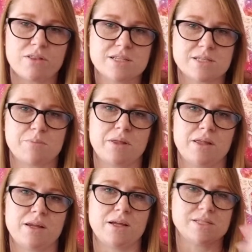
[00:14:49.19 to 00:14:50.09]
This
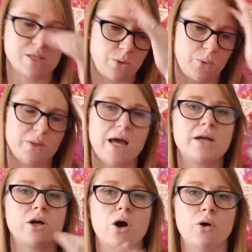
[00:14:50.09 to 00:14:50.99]
ability to
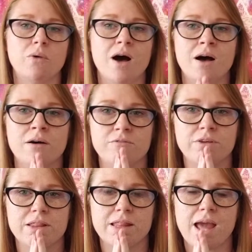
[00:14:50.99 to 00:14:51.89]
let go of
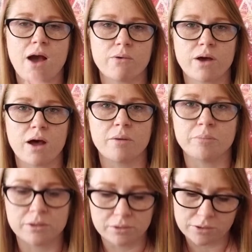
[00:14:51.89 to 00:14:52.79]
the
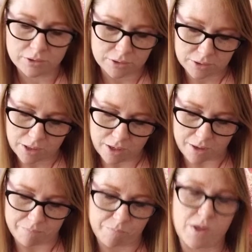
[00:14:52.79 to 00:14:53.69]
outcome
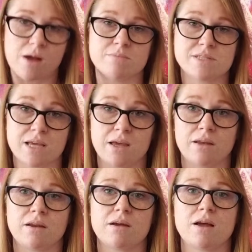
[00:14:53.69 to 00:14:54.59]
comes
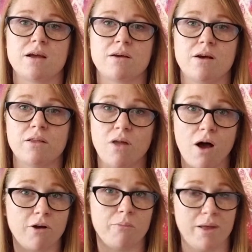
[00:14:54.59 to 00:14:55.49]
in
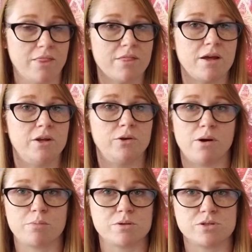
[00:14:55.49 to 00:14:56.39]
along with a new
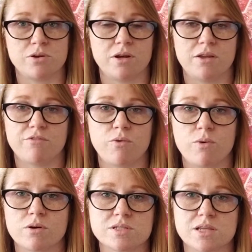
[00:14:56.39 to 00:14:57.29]
opportunity
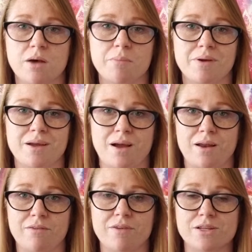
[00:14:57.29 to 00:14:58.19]
for some kind
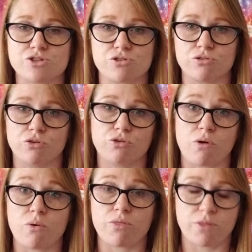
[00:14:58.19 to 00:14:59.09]
of internal
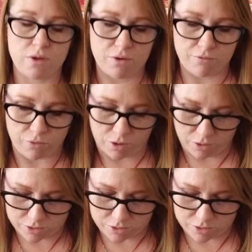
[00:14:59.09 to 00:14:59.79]
growth for you.